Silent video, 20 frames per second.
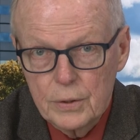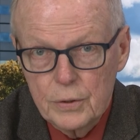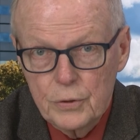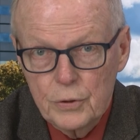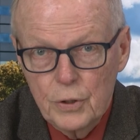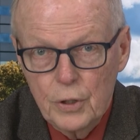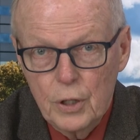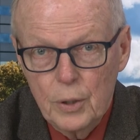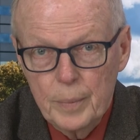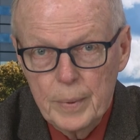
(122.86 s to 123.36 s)

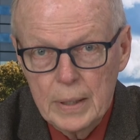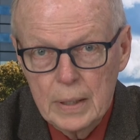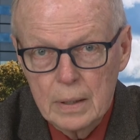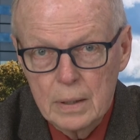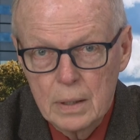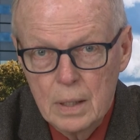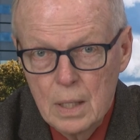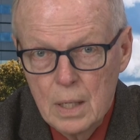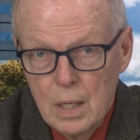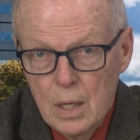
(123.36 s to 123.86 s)
determine
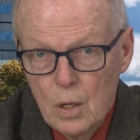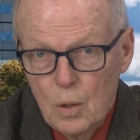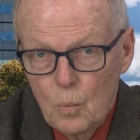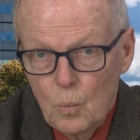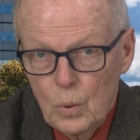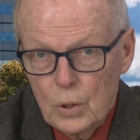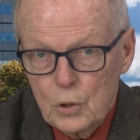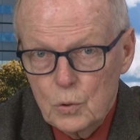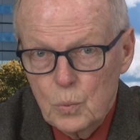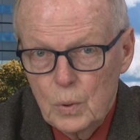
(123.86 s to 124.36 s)

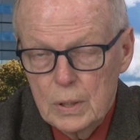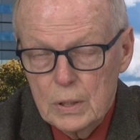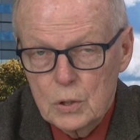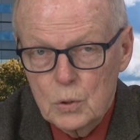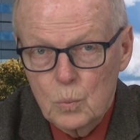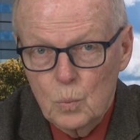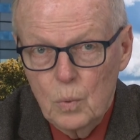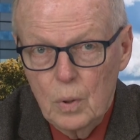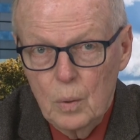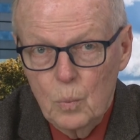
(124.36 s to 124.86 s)
which
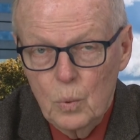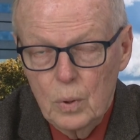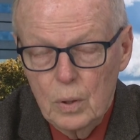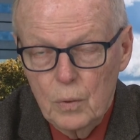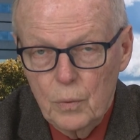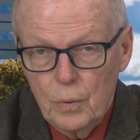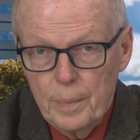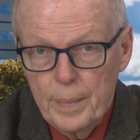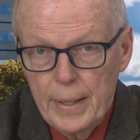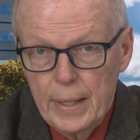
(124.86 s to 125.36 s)
ones will
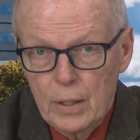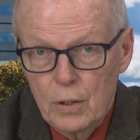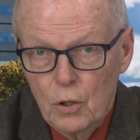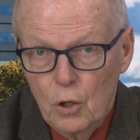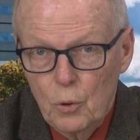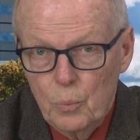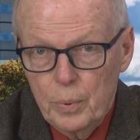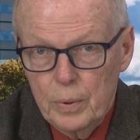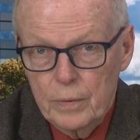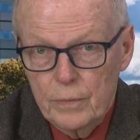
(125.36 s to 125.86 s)
remain
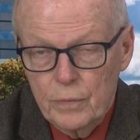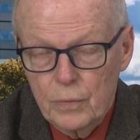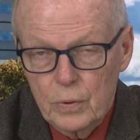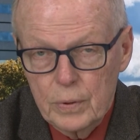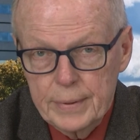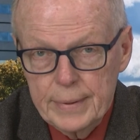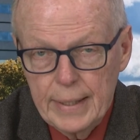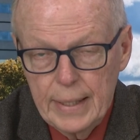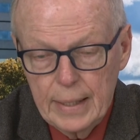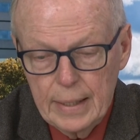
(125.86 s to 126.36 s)
open for
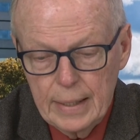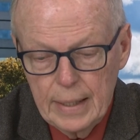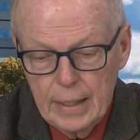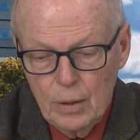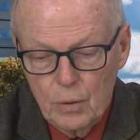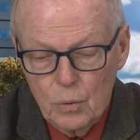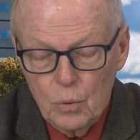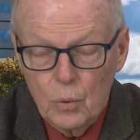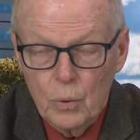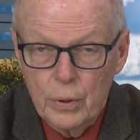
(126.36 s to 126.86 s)

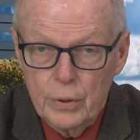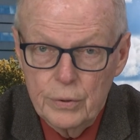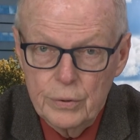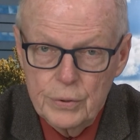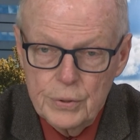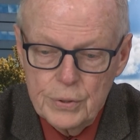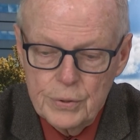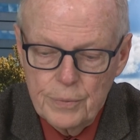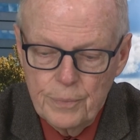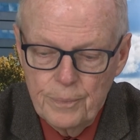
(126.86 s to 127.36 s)
takeout
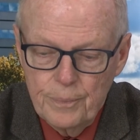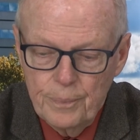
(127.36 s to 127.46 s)
orders